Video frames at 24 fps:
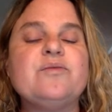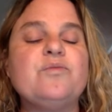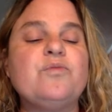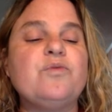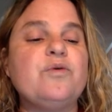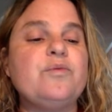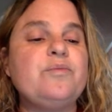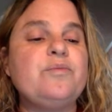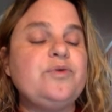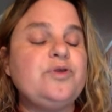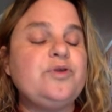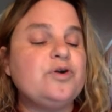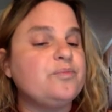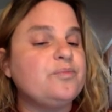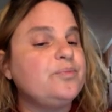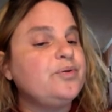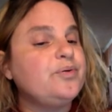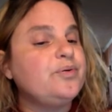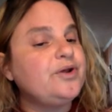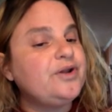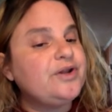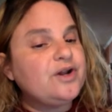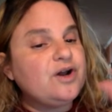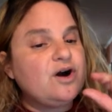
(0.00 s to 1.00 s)
you'll
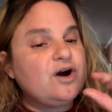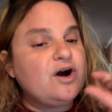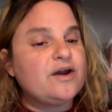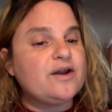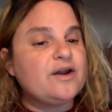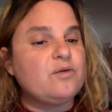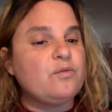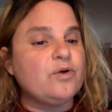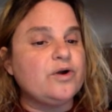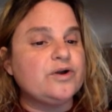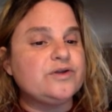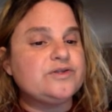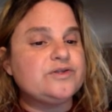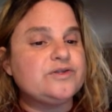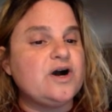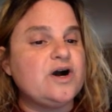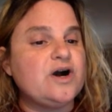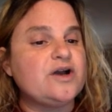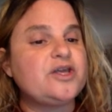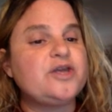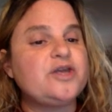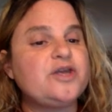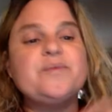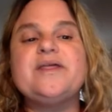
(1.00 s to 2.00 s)
put it on a Word
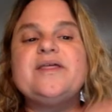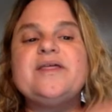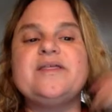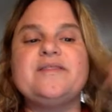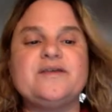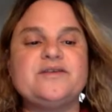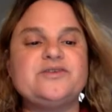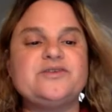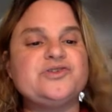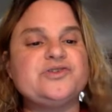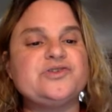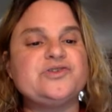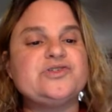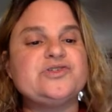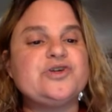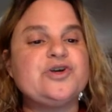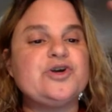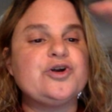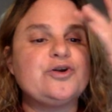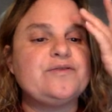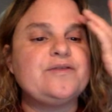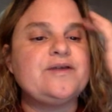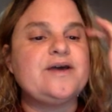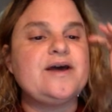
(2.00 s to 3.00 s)
document and then just
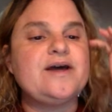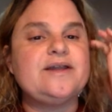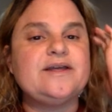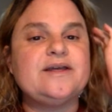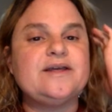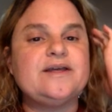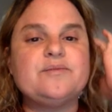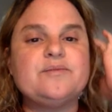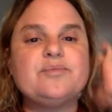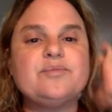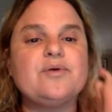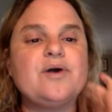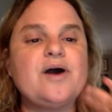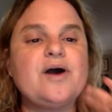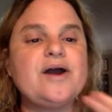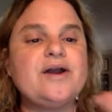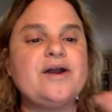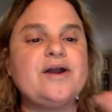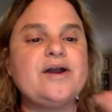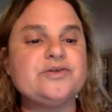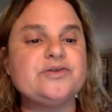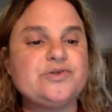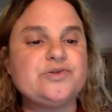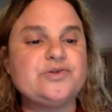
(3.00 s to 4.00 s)
turn that in
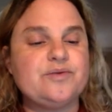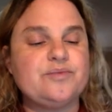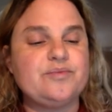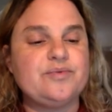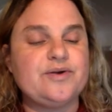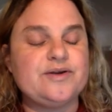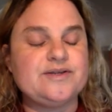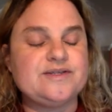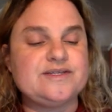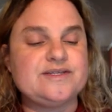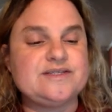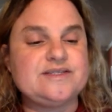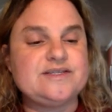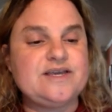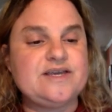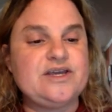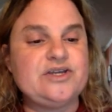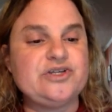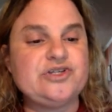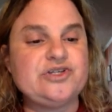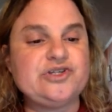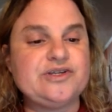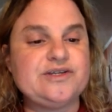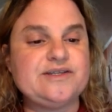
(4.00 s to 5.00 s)
prior to the
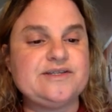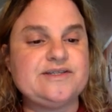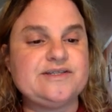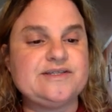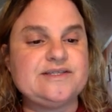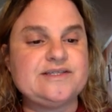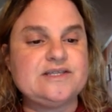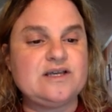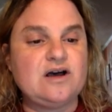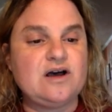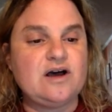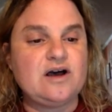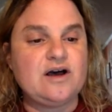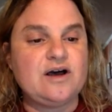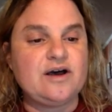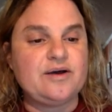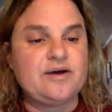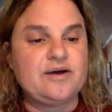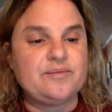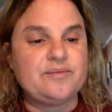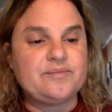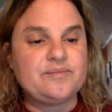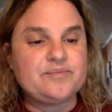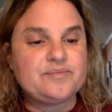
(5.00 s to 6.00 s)
presentations
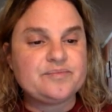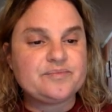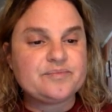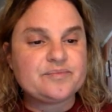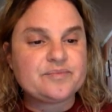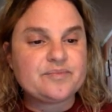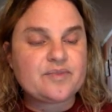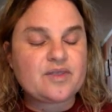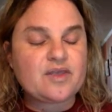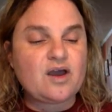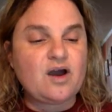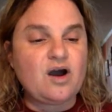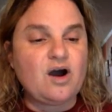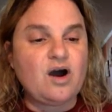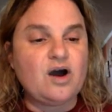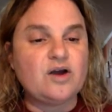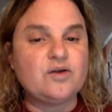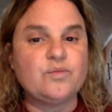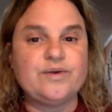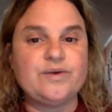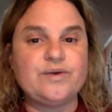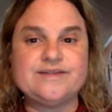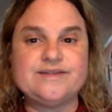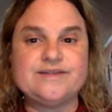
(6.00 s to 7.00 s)
on
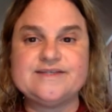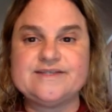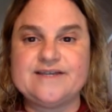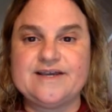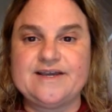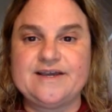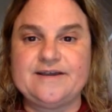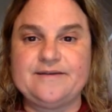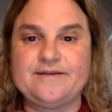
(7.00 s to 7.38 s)
Wednesday.